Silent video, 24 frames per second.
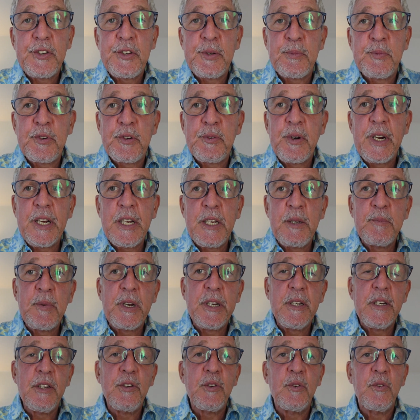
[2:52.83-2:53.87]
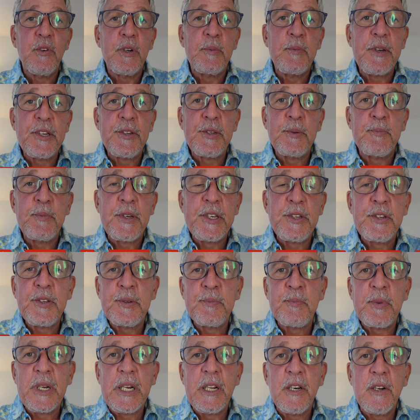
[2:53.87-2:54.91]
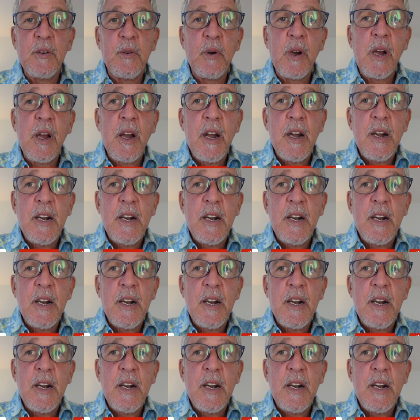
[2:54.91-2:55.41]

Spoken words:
subscribe, and all the bits and pieces below.